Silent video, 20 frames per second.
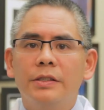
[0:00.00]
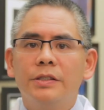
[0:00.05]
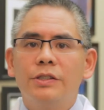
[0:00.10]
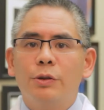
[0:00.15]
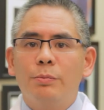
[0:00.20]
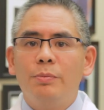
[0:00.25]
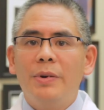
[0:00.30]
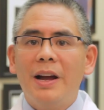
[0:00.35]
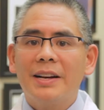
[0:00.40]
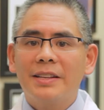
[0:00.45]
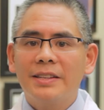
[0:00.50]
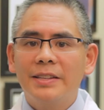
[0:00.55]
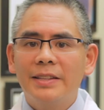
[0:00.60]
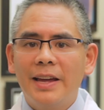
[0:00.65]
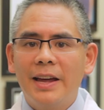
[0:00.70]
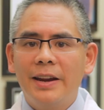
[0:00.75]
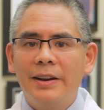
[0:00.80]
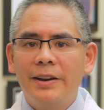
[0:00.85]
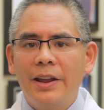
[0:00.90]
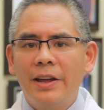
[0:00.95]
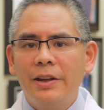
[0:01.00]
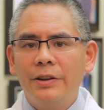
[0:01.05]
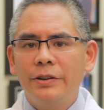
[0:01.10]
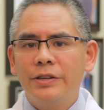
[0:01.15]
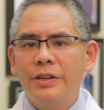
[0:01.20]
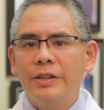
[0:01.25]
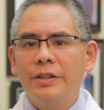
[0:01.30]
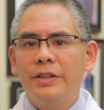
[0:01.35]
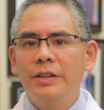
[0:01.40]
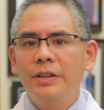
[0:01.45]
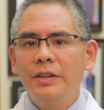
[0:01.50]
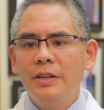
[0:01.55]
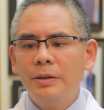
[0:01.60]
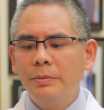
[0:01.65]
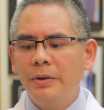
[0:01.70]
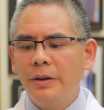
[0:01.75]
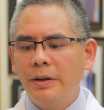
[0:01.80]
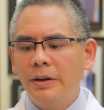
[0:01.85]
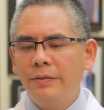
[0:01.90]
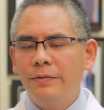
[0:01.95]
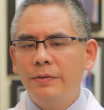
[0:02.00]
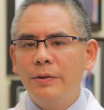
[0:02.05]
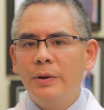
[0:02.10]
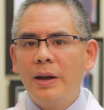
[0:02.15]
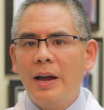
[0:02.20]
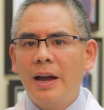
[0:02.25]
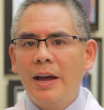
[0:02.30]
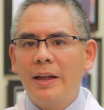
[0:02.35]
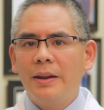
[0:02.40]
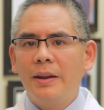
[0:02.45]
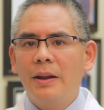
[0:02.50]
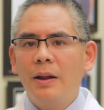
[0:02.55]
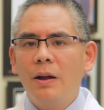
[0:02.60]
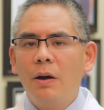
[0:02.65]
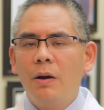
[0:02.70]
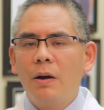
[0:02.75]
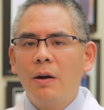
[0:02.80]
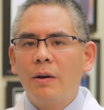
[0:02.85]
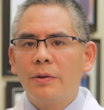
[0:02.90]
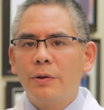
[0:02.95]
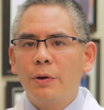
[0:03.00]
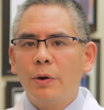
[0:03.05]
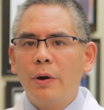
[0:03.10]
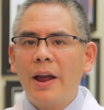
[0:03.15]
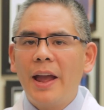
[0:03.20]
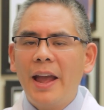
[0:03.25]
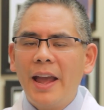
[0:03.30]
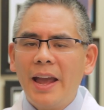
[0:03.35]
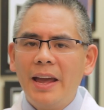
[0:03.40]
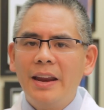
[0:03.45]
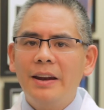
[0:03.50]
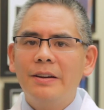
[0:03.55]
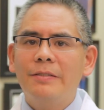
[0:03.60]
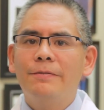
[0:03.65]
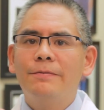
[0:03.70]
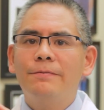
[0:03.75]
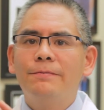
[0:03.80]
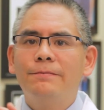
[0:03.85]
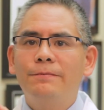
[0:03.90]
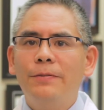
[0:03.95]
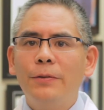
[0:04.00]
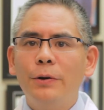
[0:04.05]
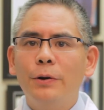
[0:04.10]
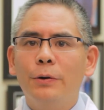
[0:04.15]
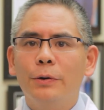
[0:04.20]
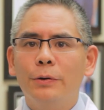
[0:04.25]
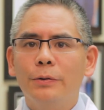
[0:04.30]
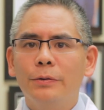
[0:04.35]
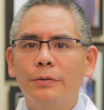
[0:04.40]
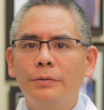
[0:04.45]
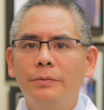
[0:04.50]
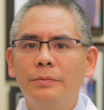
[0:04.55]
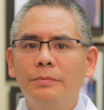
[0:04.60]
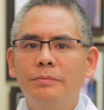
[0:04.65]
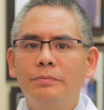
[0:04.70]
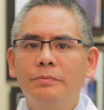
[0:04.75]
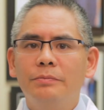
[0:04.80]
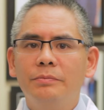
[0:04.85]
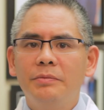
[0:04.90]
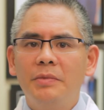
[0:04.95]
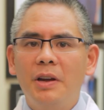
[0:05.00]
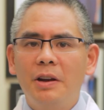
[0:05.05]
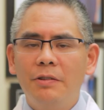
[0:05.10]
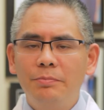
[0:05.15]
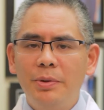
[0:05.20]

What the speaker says: So back to that analogy, think about if you had your hand full of